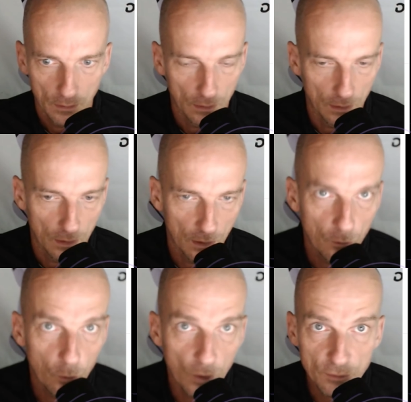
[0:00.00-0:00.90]
uh,
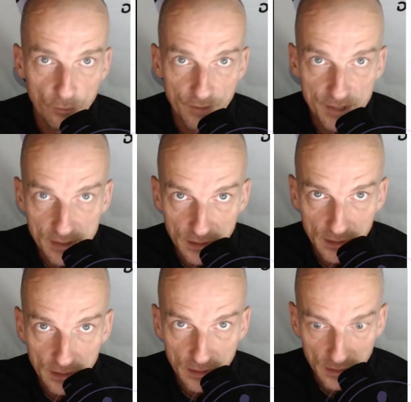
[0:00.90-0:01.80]
what do we
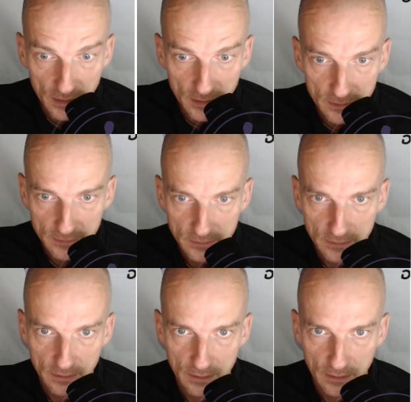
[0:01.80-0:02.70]
see here
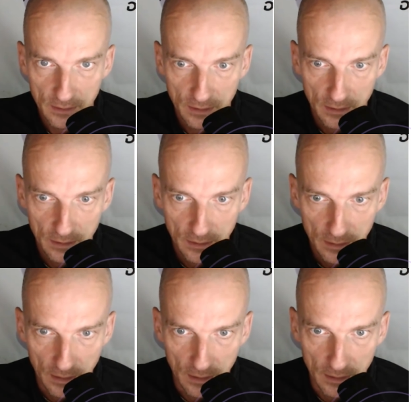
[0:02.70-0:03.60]

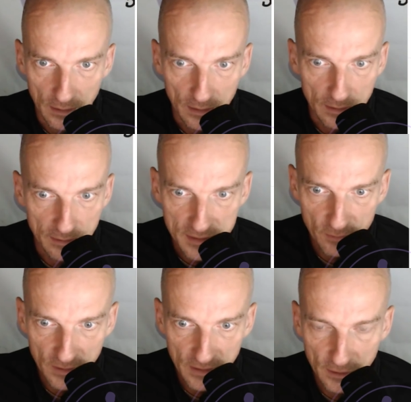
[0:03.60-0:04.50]
uh, in this
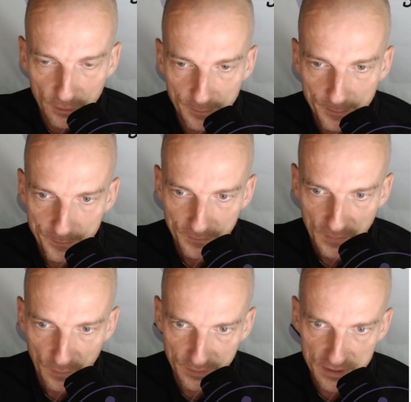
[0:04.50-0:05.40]
video?
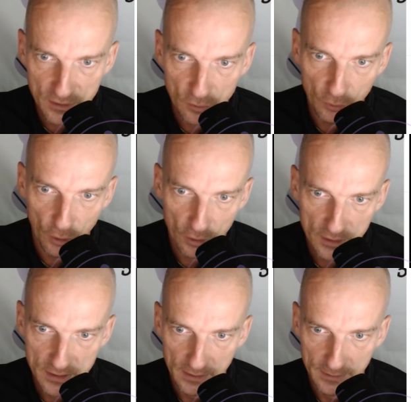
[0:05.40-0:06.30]
These two
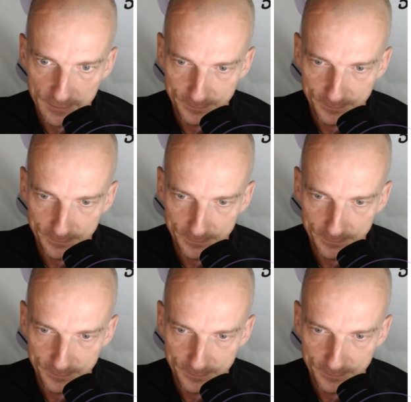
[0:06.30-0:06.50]
dogs here.